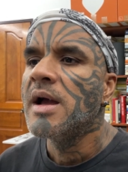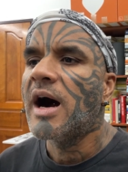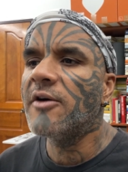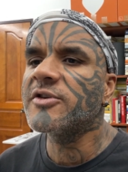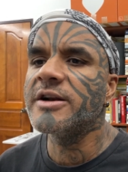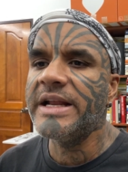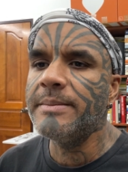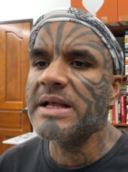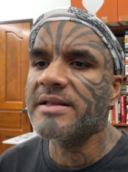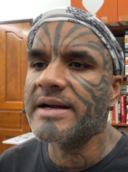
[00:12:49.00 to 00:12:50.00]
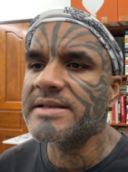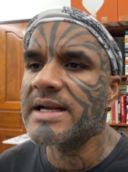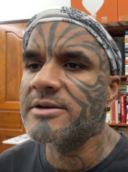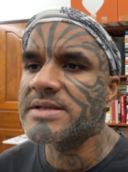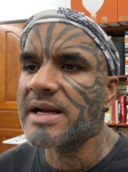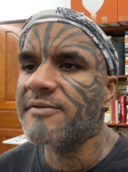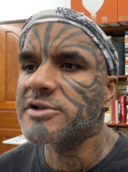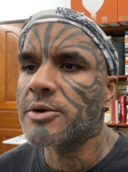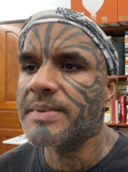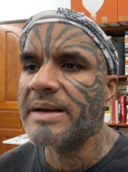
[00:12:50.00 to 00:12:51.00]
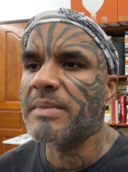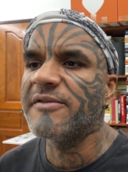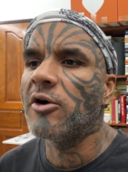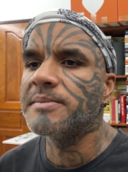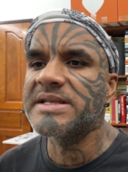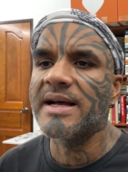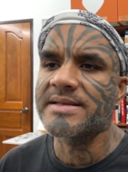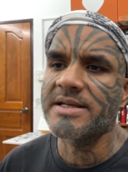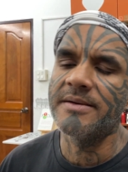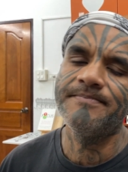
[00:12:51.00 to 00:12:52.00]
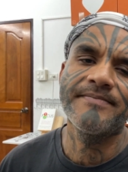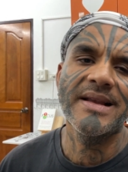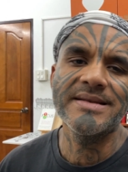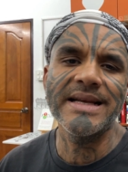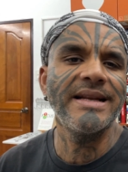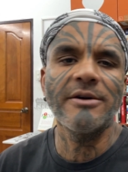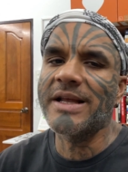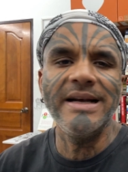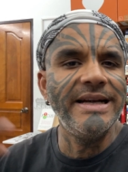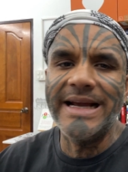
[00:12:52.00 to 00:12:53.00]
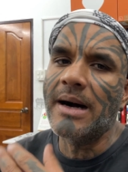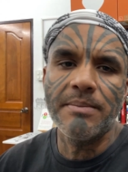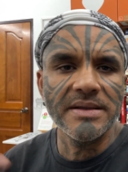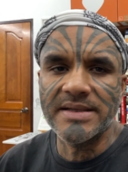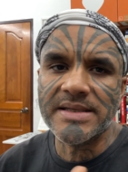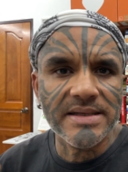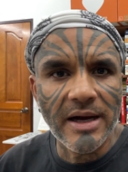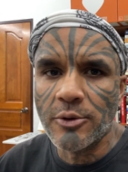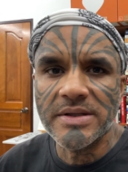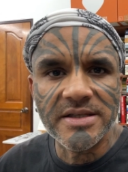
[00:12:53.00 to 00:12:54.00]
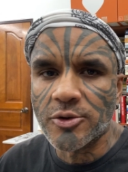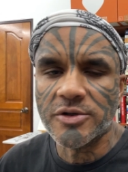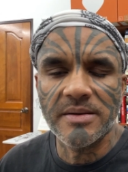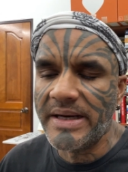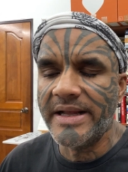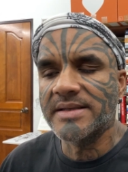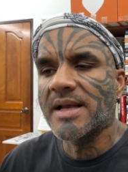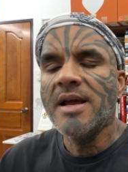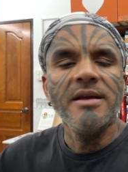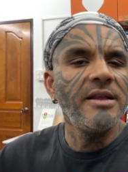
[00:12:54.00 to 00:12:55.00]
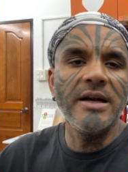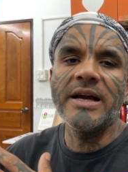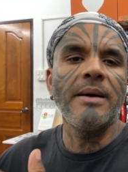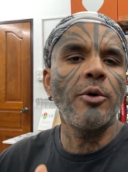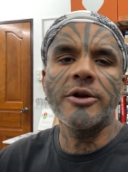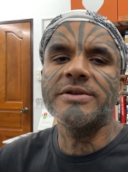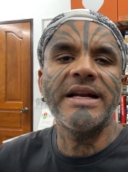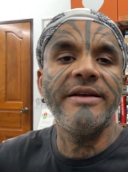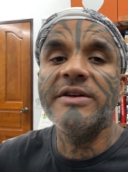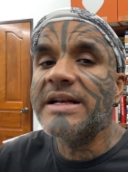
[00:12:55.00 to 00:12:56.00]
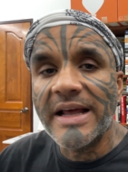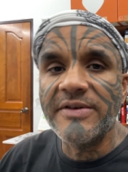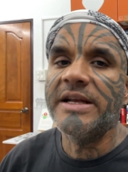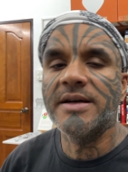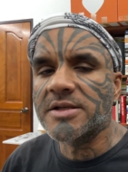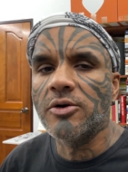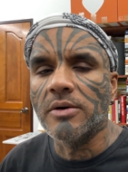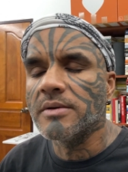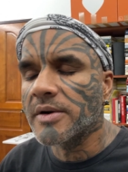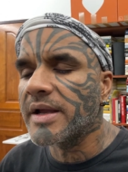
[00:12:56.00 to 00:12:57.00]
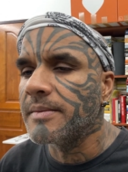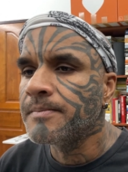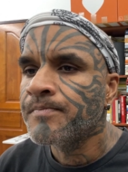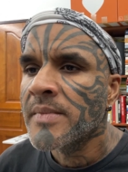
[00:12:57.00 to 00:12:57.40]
after an email that he sent to staff was obtained by Forbes last year. See, now they'll dig up. This is how the social media is. They'll dig up what you sent even 11 years ago. Okay.